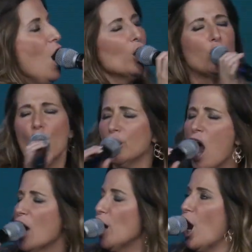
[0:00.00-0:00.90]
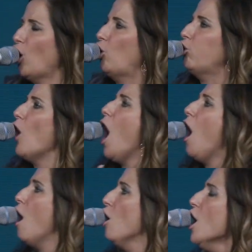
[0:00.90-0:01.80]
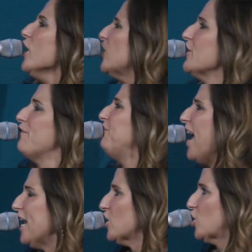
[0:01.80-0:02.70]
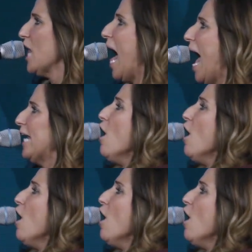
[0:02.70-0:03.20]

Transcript: You're not going to crawl to the finish line